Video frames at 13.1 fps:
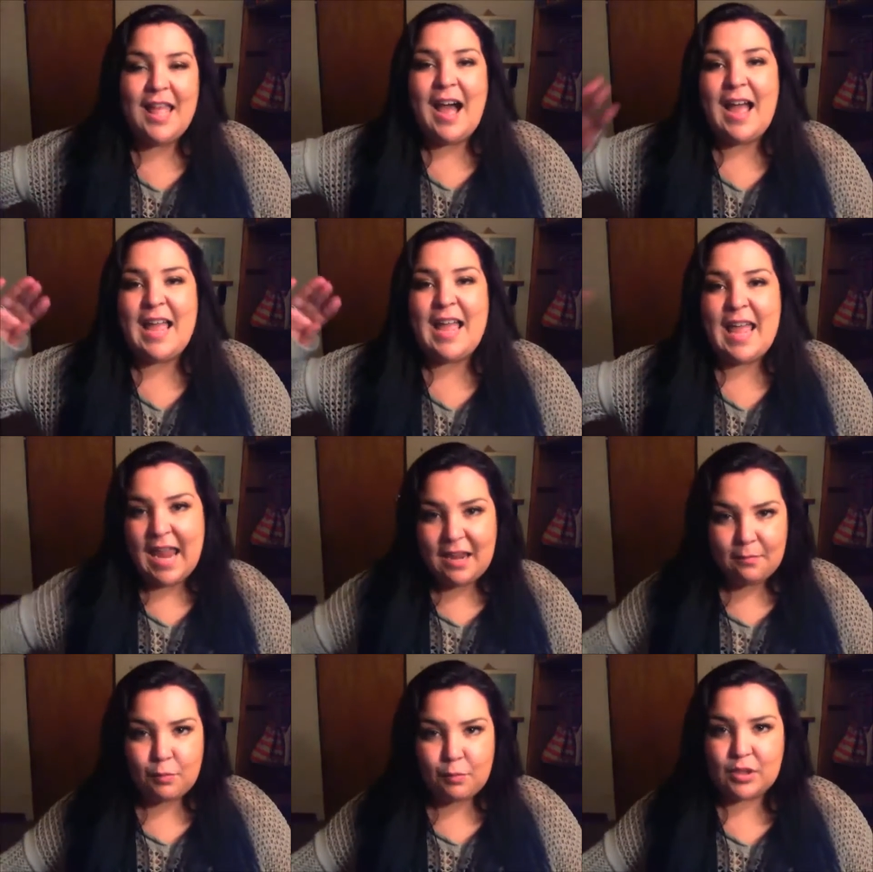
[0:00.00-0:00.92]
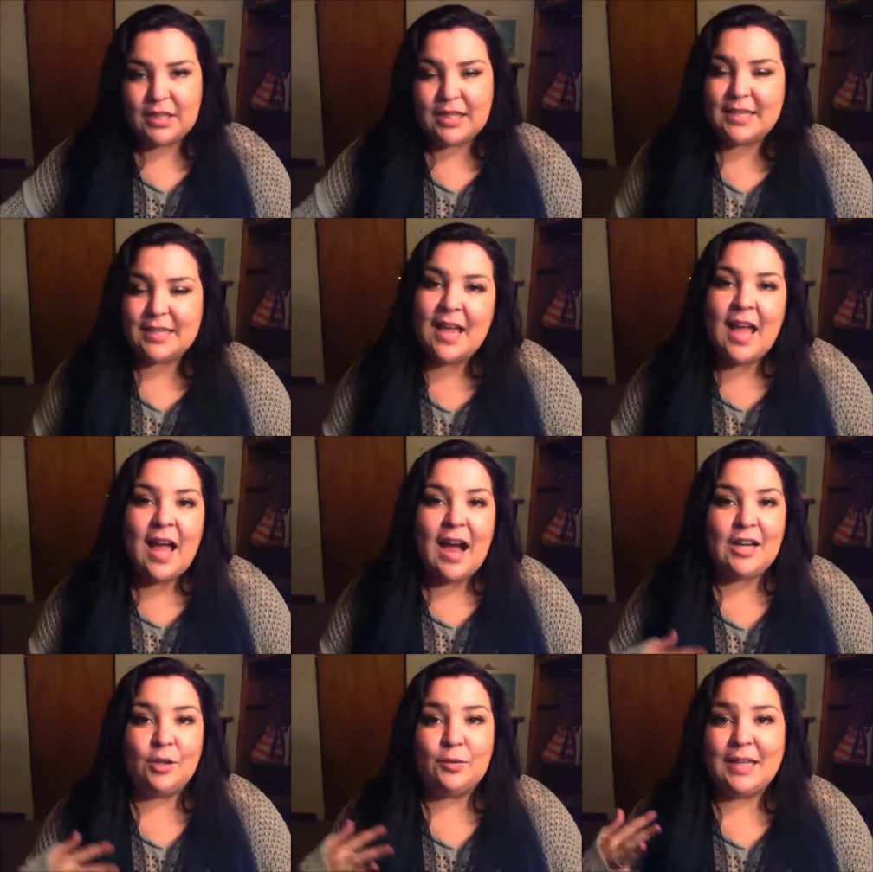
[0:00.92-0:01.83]
I hate bullies.
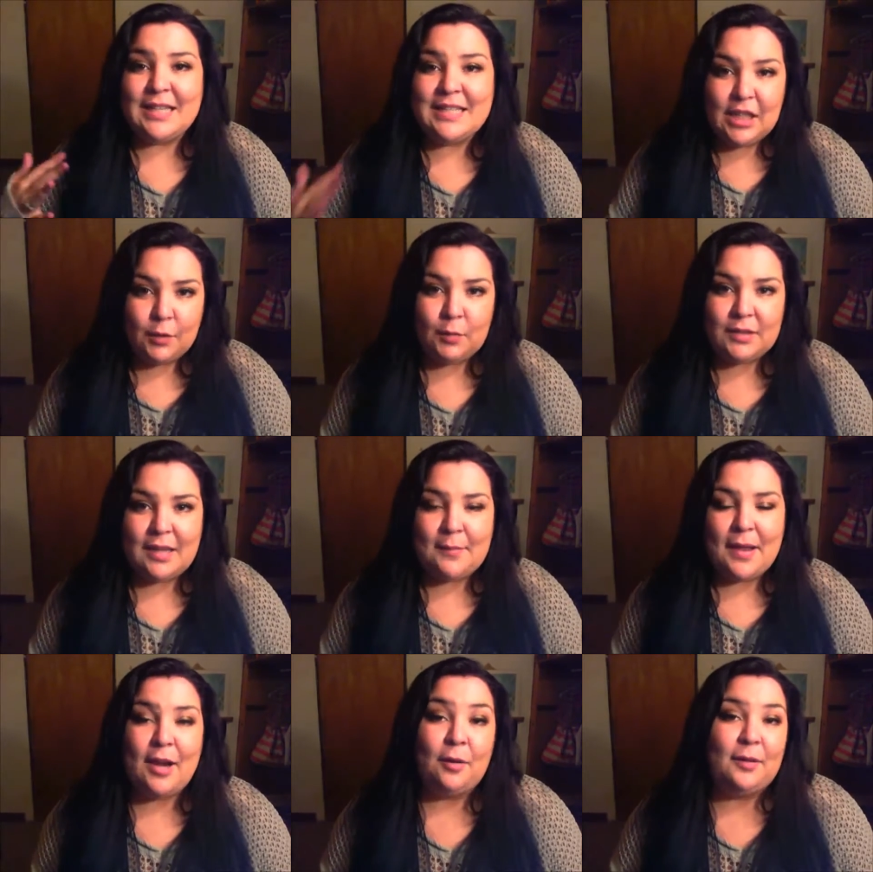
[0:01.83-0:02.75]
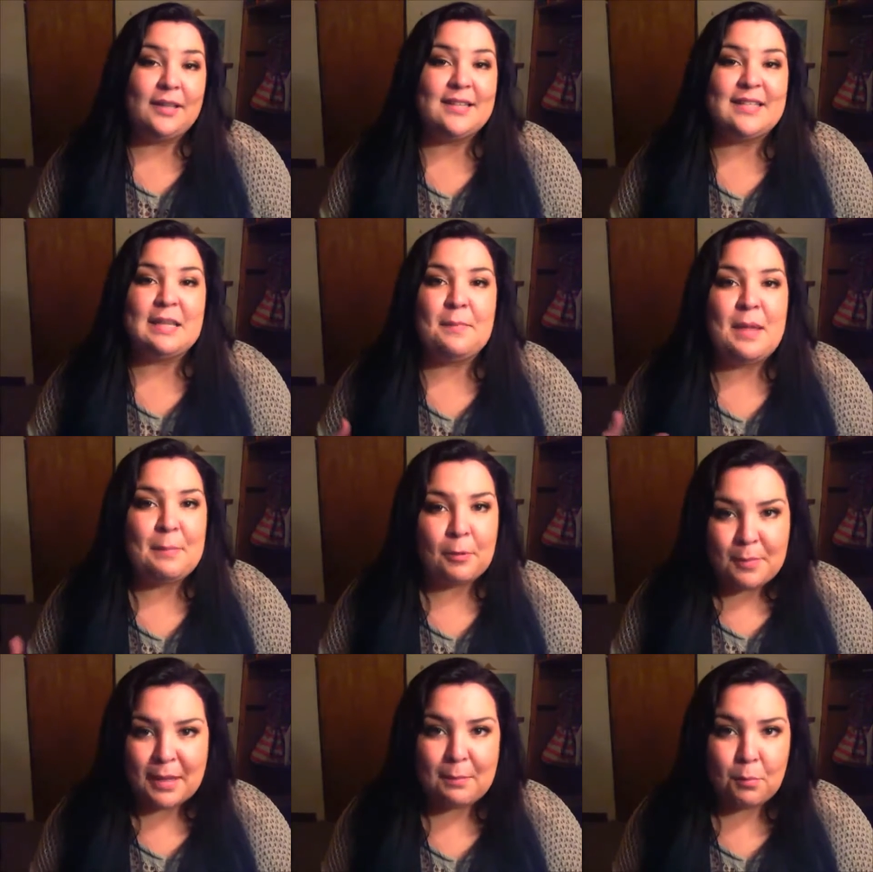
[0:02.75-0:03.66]
I don't like dealing with them. I don't like to see people
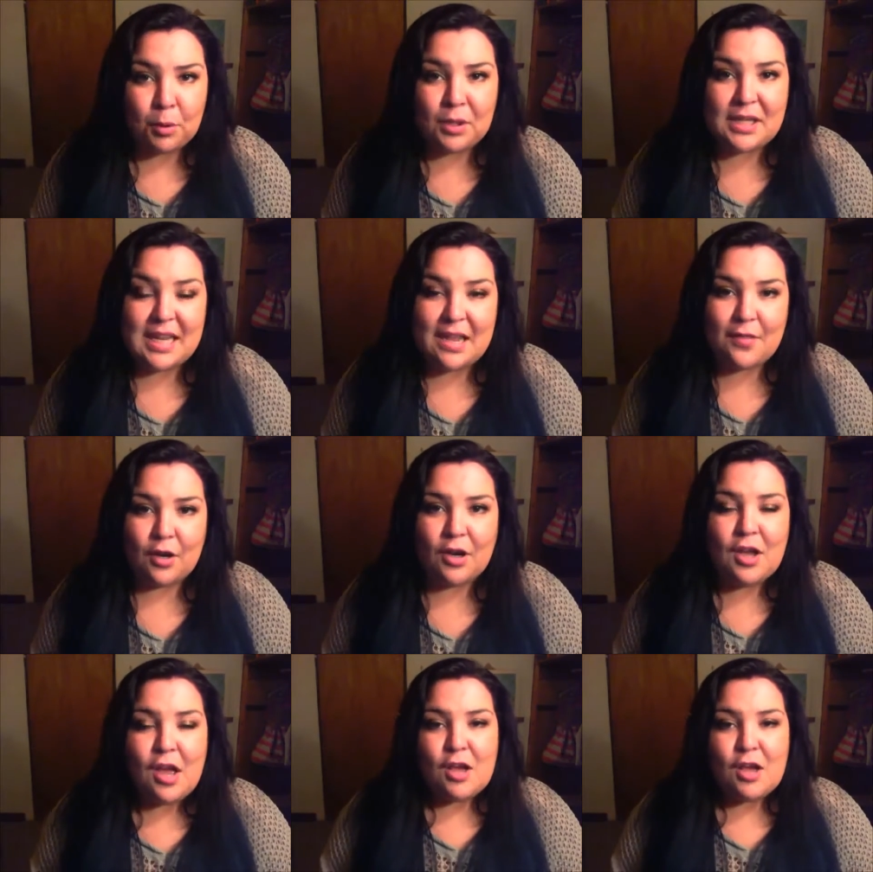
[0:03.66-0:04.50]
being bullied either.